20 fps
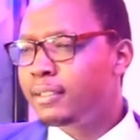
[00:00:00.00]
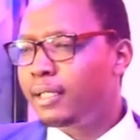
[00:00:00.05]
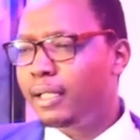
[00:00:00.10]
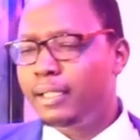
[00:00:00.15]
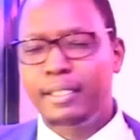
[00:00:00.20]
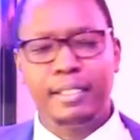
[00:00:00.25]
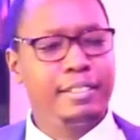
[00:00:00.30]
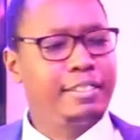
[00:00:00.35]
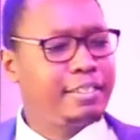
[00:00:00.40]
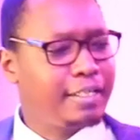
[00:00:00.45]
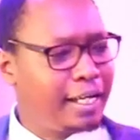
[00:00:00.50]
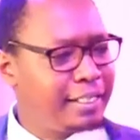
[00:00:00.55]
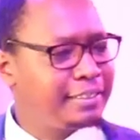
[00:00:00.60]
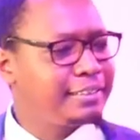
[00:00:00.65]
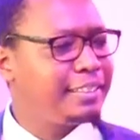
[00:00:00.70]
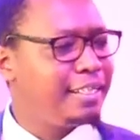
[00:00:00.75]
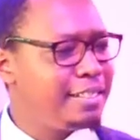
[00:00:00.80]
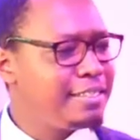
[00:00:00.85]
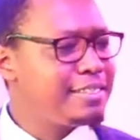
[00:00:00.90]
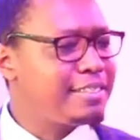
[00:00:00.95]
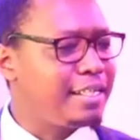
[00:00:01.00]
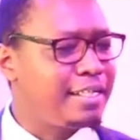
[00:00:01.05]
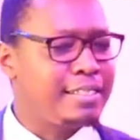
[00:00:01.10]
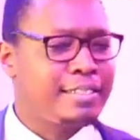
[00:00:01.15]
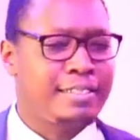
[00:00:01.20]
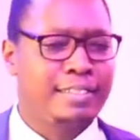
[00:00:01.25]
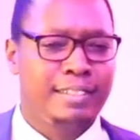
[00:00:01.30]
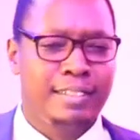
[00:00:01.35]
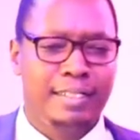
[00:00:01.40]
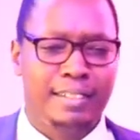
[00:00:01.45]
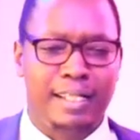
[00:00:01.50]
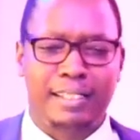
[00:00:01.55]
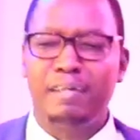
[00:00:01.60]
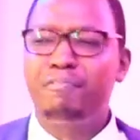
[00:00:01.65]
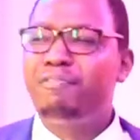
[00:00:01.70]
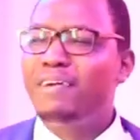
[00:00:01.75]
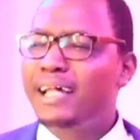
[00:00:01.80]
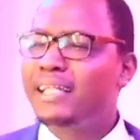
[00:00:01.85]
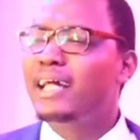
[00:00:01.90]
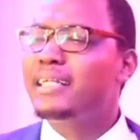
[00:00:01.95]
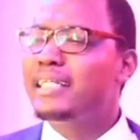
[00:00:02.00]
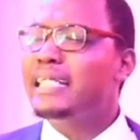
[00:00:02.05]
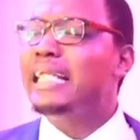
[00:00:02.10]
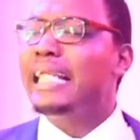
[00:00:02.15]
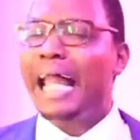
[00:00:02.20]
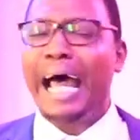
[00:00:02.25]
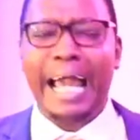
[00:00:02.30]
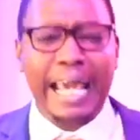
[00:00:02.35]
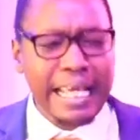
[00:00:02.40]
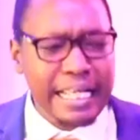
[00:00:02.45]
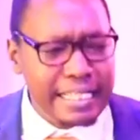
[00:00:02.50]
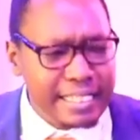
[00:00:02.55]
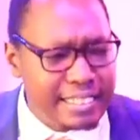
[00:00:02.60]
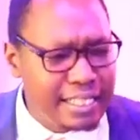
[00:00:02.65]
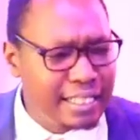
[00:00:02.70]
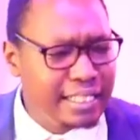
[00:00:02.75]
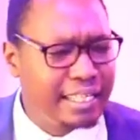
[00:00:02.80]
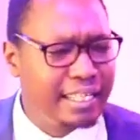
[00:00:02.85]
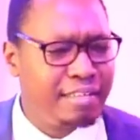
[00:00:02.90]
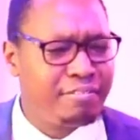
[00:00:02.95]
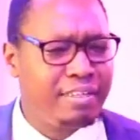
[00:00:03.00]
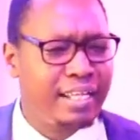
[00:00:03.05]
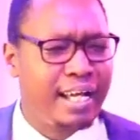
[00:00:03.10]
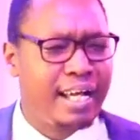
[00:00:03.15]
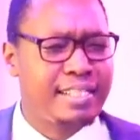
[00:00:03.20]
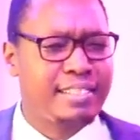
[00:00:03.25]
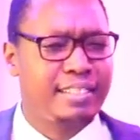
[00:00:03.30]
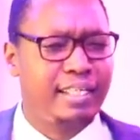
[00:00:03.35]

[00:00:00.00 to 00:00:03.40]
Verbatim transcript: Indeed, Christ tells us that the Father delights in giving us